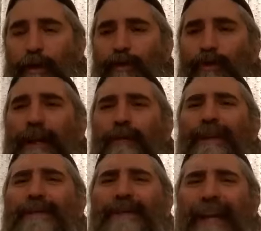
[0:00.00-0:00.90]
So there
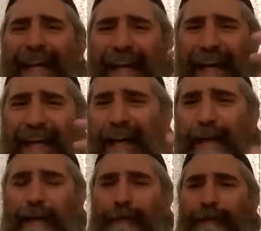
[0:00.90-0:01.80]
is a
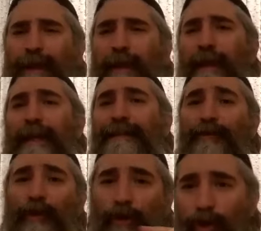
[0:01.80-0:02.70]
he'ara, it's
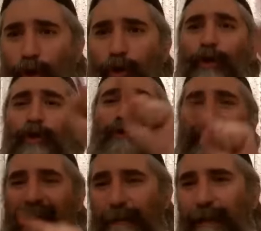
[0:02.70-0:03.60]
the circular
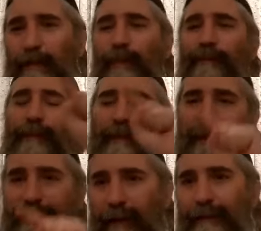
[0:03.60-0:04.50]
time that we've been
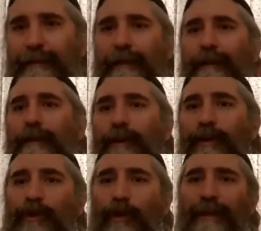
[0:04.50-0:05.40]
discussing
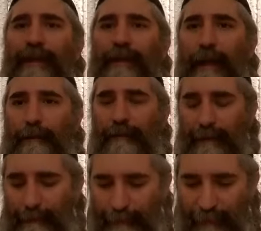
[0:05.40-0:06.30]
so many
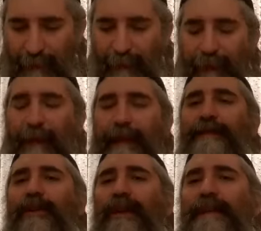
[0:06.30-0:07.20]
times.
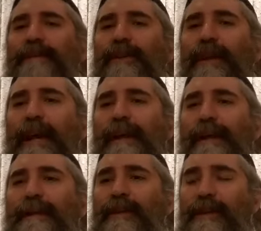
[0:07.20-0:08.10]
It's a, it's a,
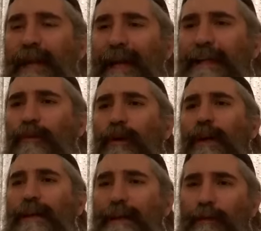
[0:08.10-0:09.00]
it's a night where
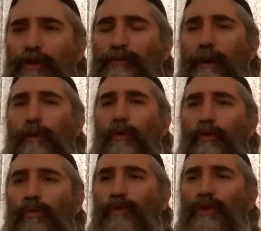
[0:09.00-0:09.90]
Akadosh Baruch Hu